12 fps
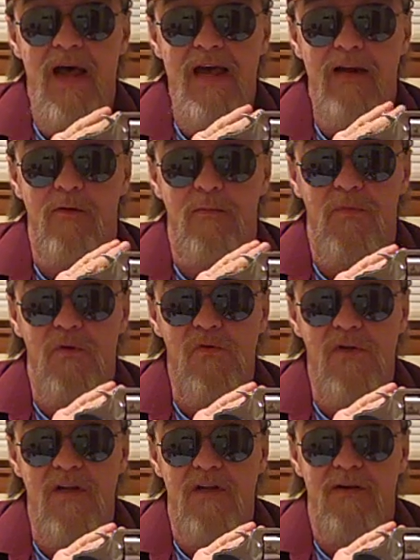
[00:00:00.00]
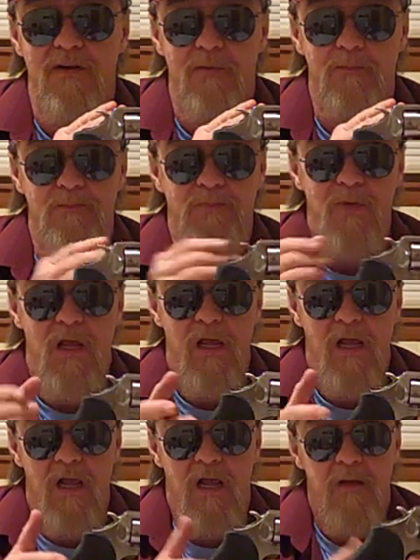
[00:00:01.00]
Magnum through this.
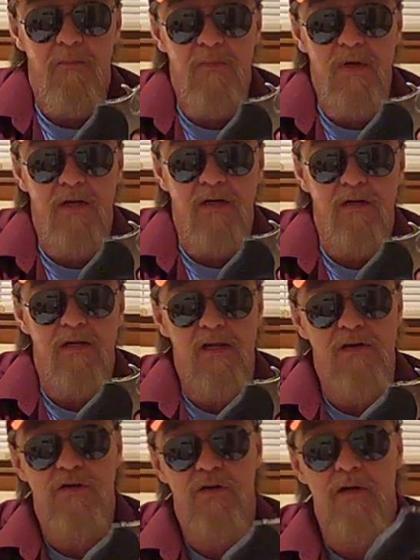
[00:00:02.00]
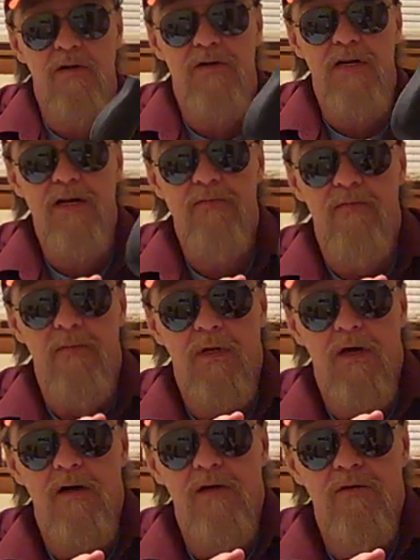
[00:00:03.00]
but as you can see from the
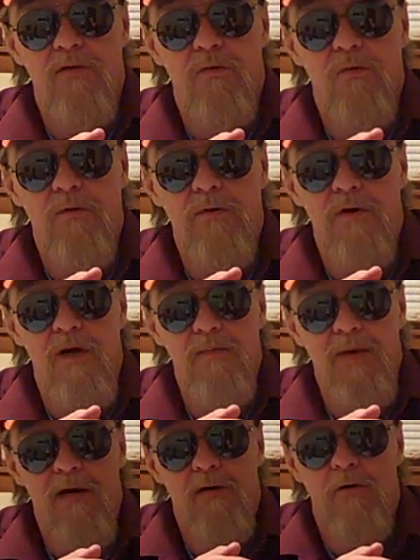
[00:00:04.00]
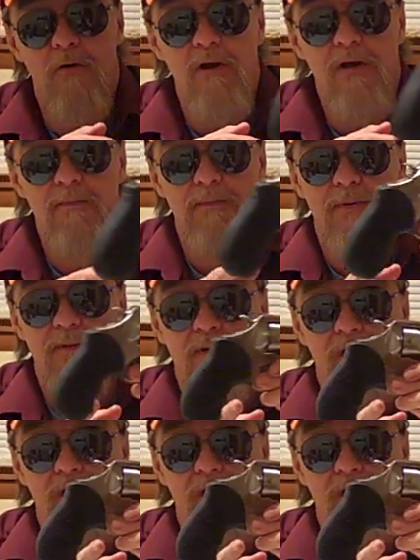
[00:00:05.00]
contour, a better grip,